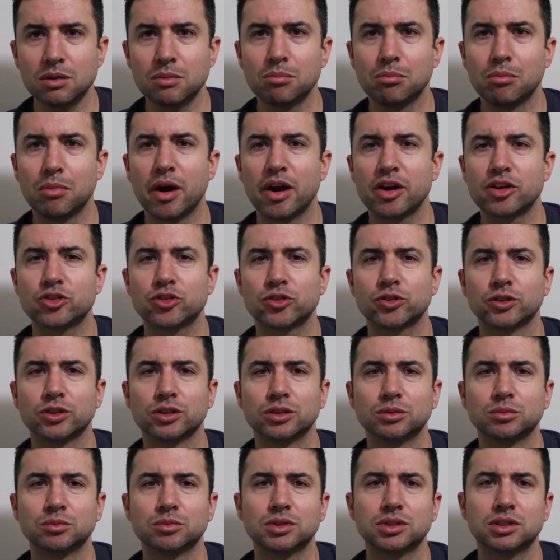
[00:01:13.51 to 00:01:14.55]

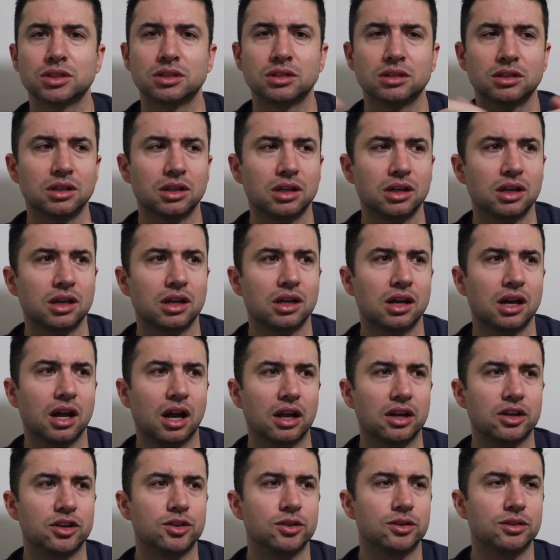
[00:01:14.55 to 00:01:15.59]
mushrooms.
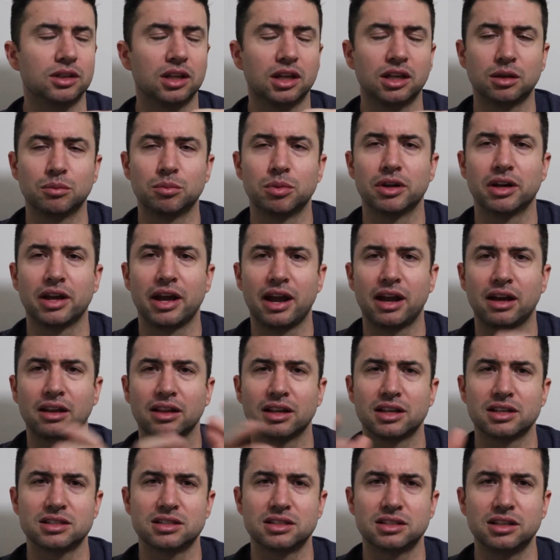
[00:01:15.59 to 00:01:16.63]
I do a little bit of L
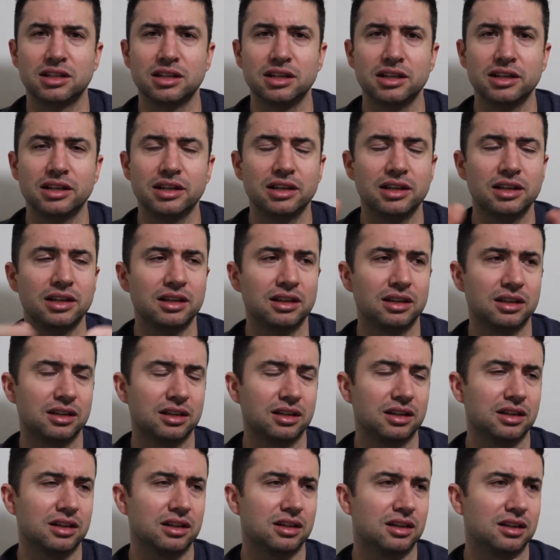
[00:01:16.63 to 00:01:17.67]
S D.
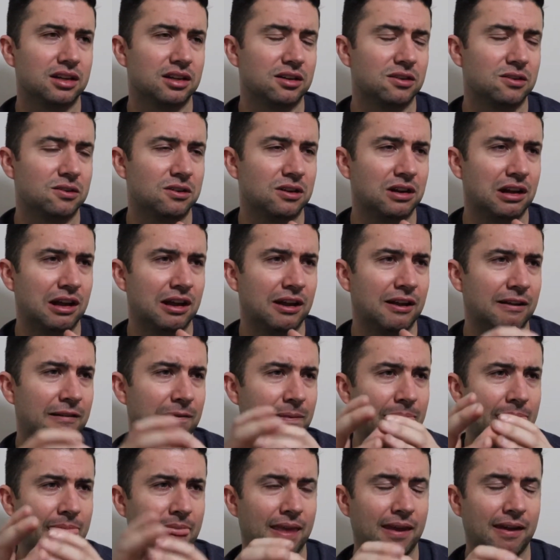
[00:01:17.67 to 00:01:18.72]
You know. Uh,
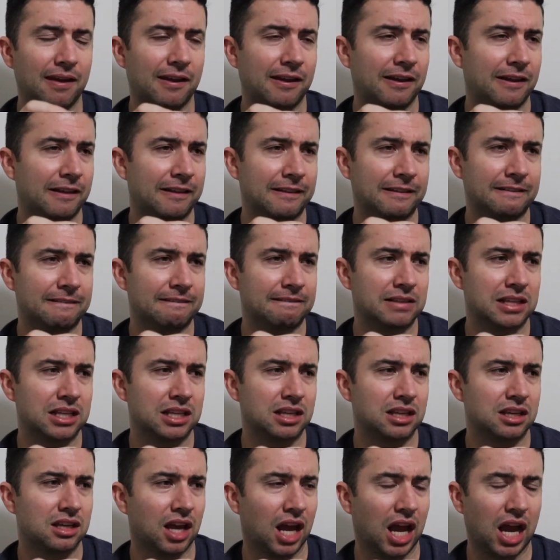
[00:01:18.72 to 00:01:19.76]
Uh,
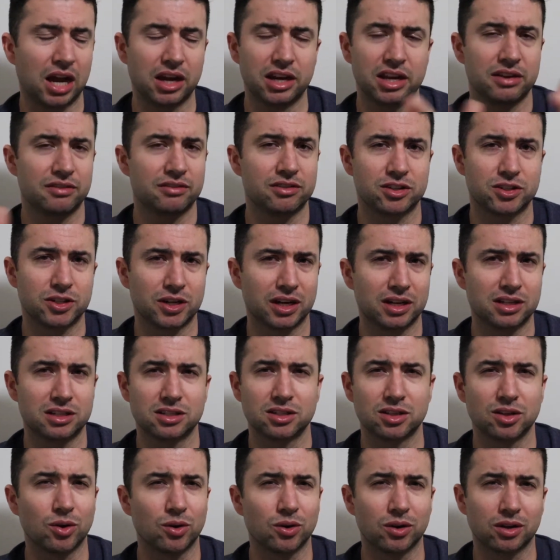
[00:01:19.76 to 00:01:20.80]
I'd even try
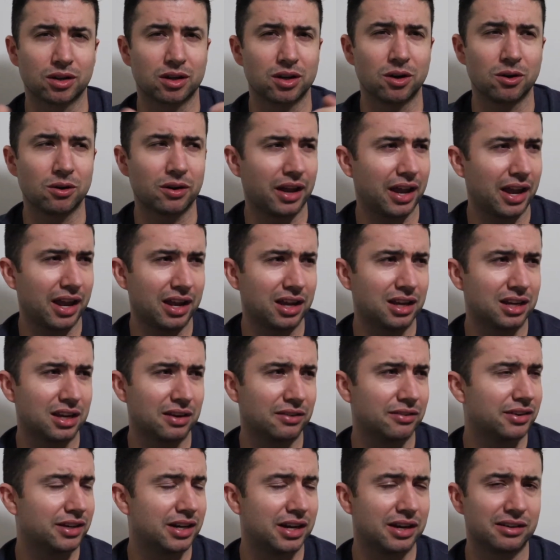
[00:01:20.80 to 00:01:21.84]
snorting cocaine
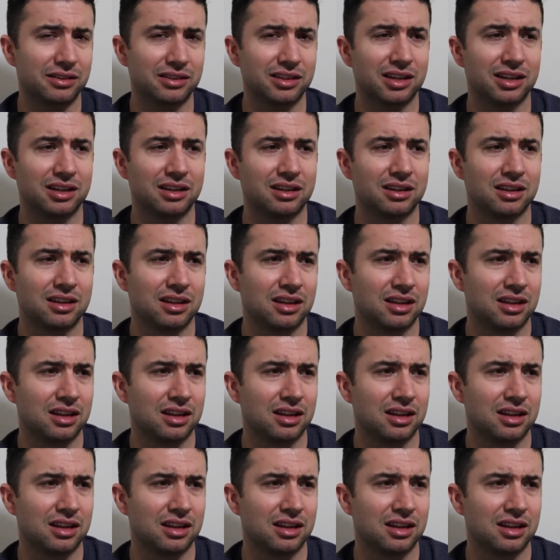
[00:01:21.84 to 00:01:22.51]
every now and then,